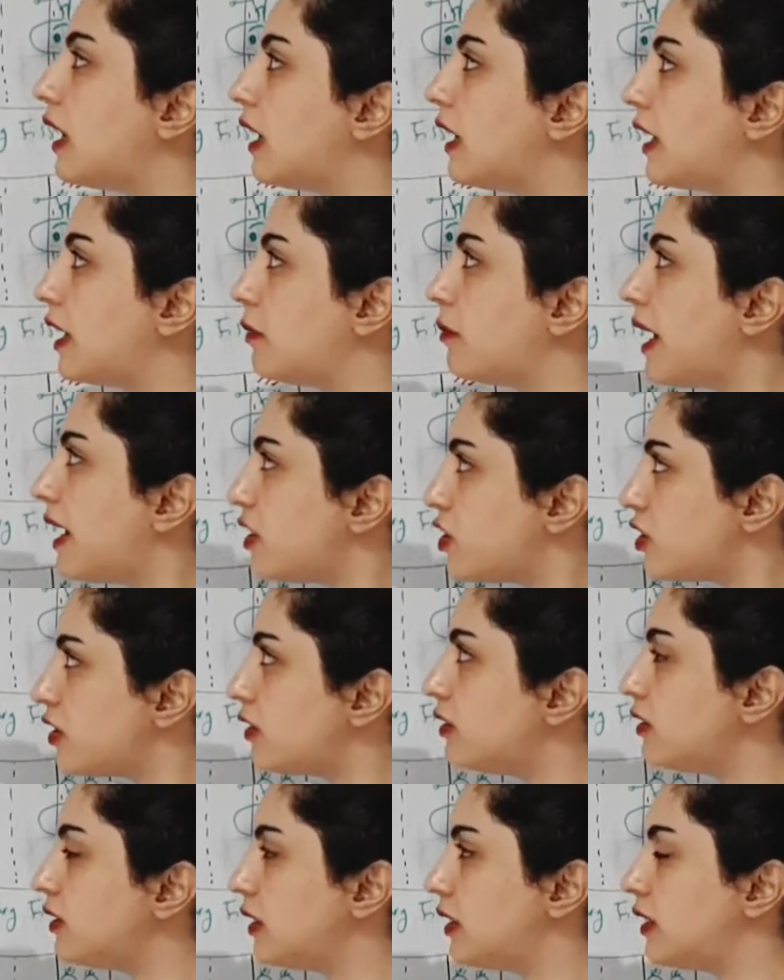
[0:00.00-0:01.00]

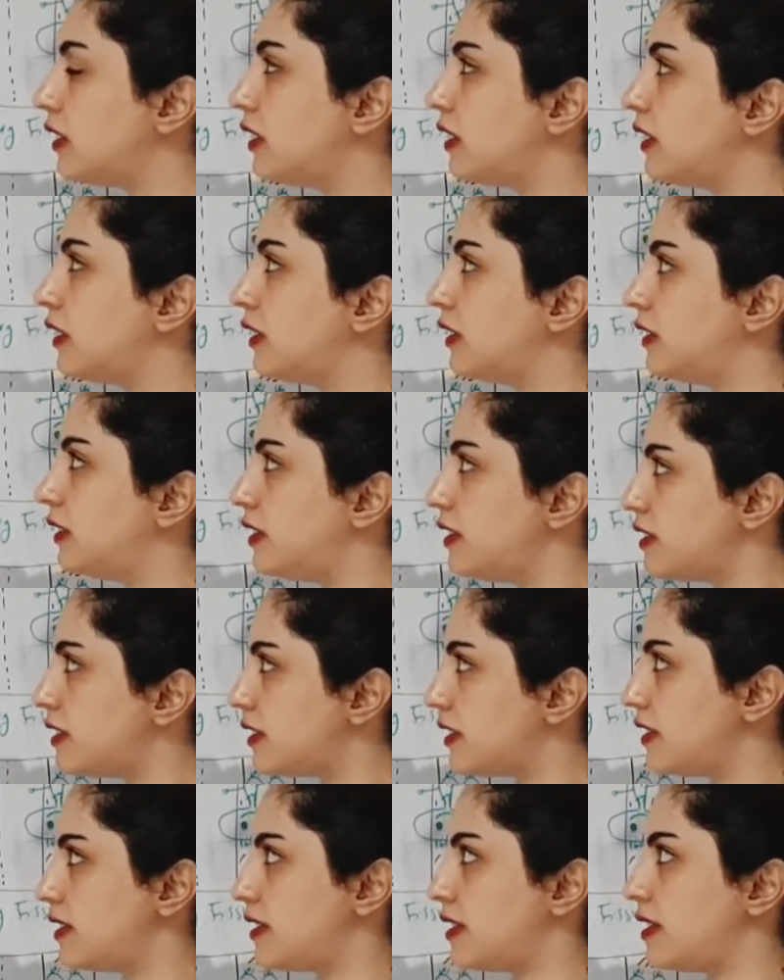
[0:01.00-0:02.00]
imagine this
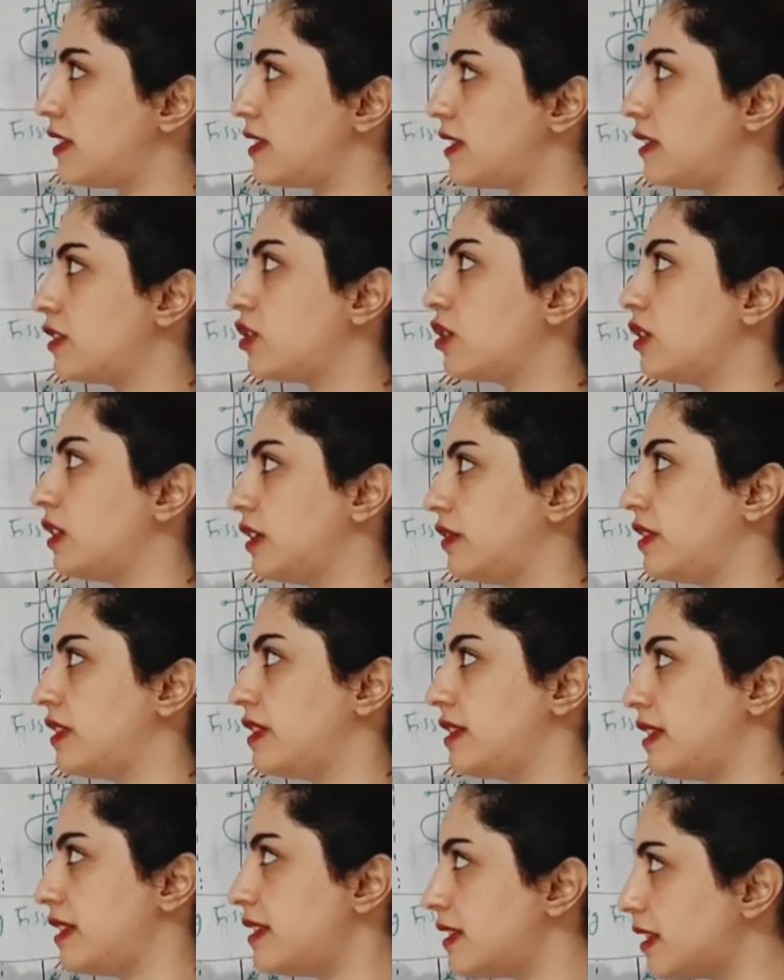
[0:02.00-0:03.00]
is the central nervous
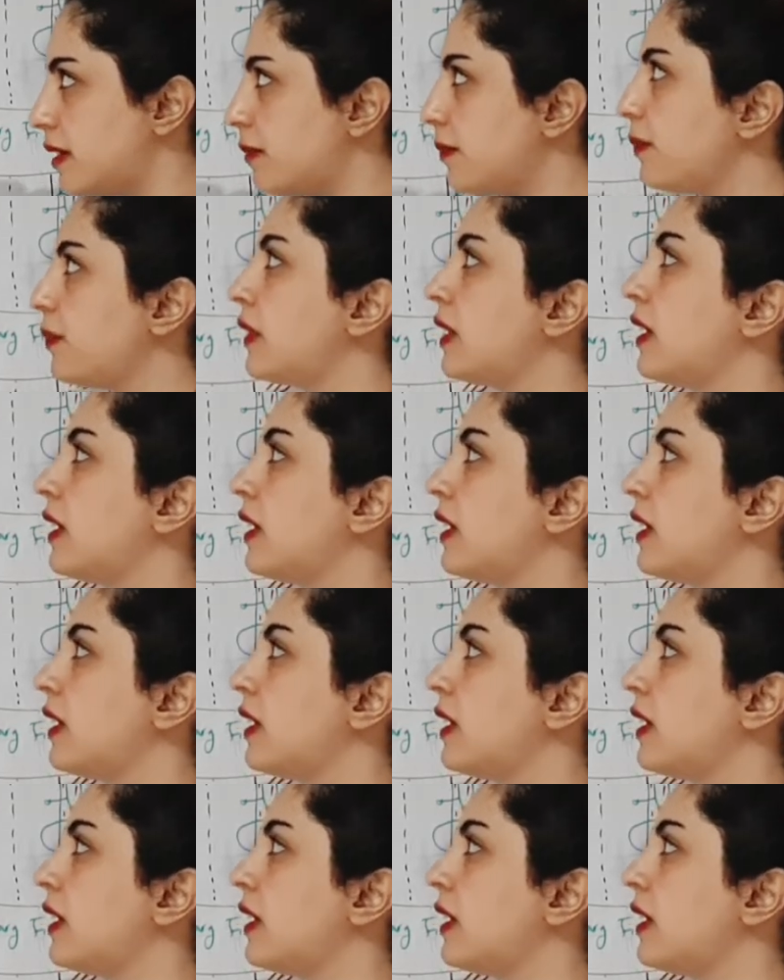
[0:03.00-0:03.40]
system.